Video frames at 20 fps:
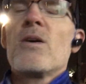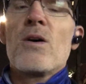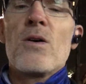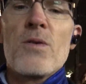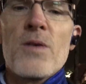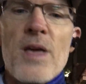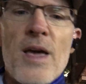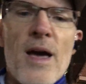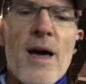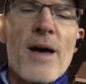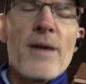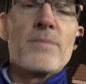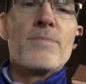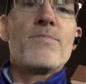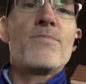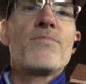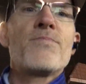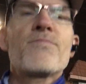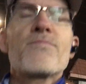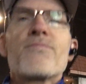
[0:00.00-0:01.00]
Oh yeah,
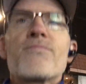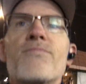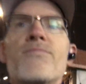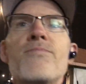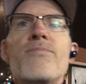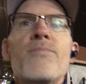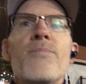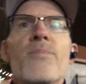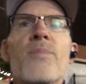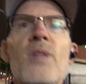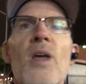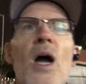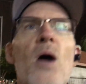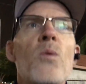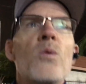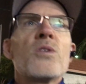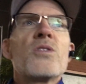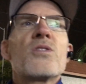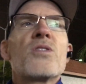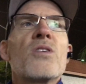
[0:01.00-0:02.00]

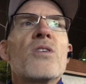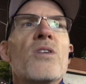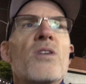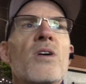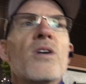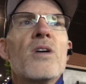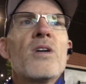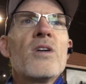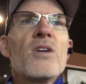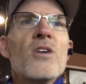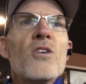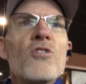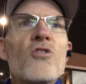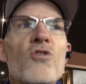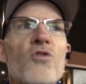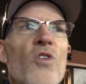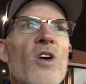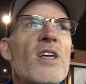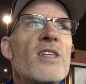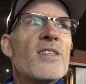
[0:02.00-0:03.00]
I was
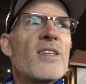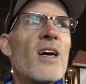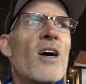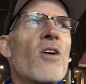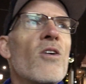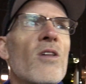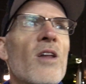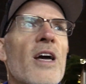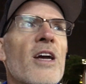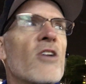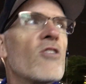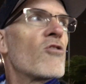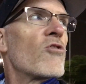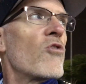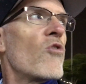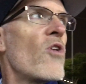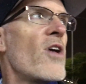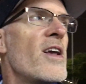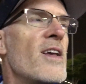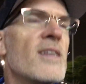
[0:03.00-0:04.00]
stressed out like
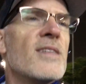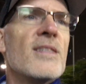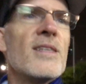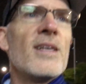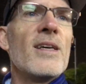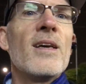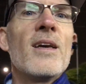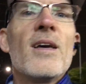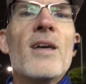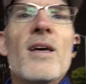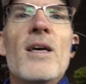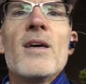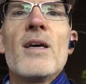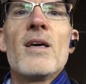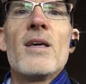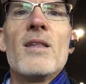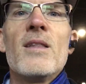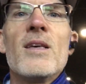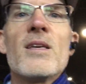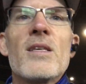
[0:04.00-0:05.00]
crazy
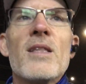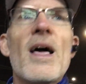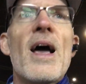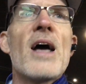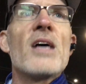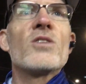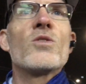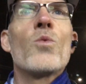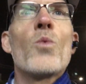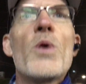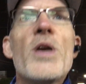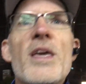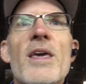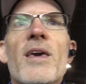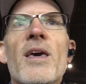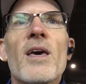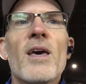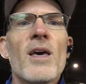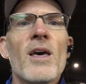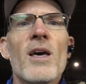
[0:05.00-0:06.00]
this last
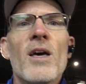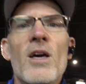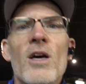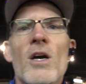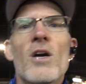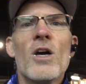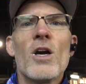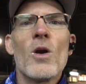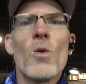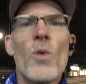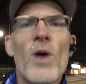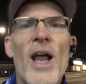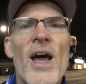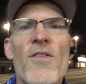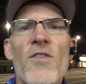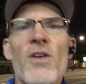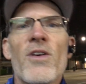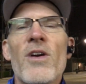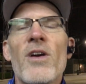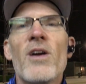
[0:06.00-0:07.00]
week or
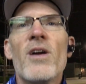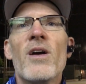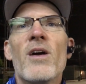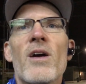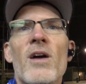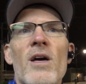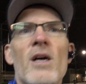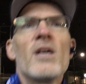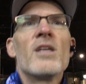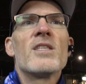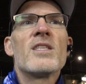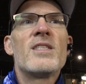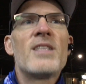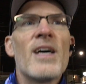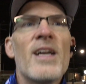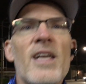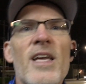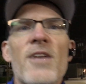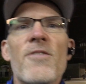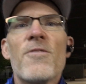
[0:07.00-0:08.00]
whatever,
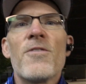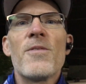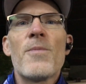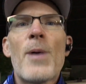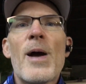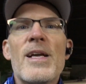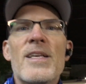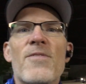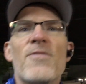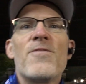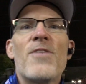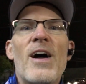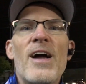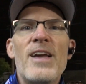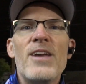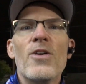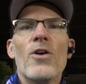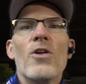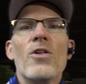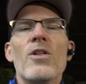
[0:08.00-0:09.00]
studying for my
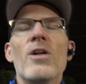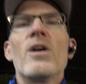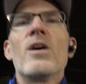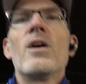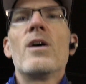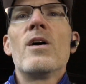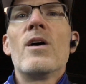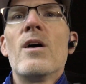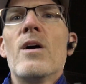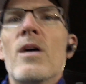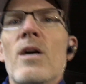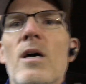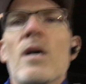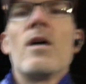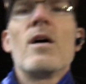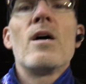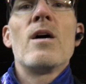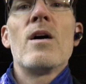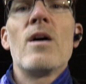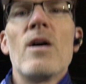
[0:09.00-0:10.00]
final.
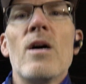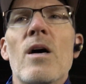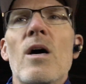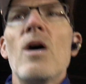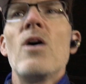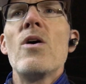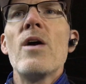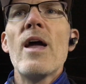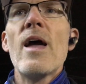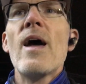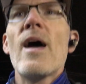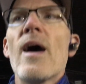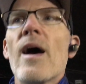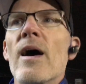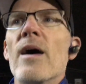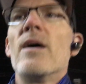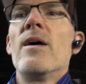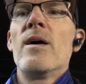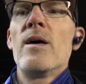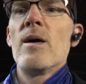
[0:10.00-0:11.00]
Oh yeah,
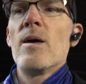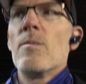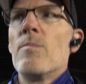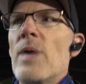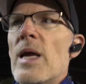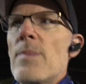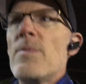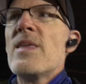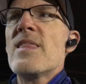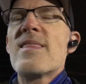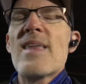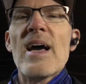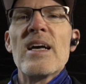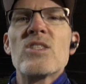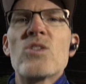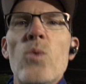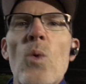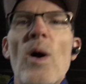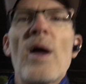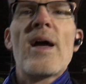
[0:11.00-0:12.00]
maybe
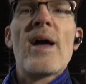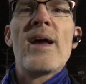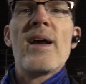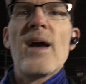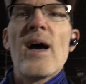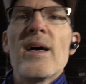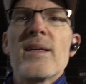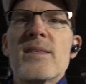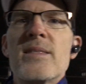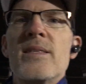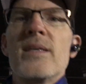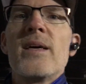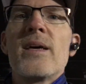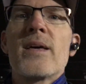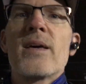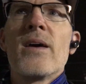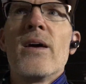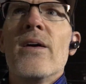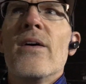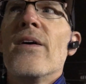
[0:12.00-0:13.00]
that's why I got sick.
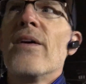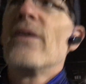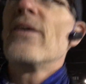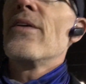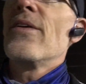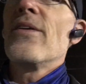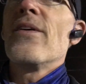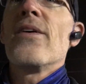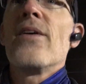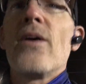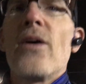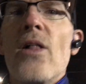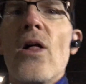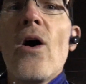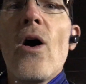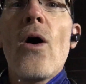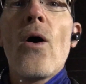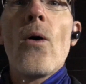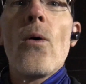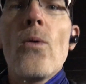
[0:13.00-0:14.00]

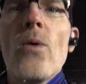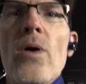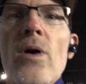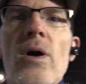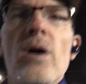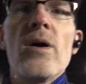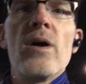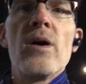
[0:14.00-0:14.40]
Hello?